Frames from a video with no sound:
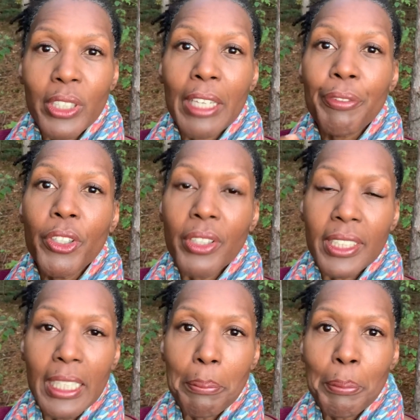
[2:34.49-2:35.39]
If you're the
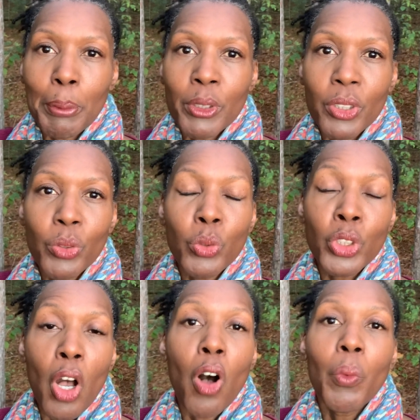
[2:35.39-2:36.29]
type of person who is
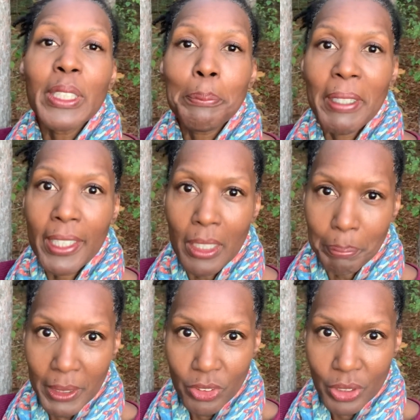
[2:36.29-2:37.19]
always beating up
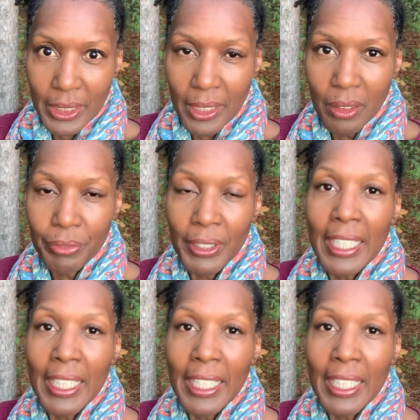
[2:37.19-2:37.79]
on yourself,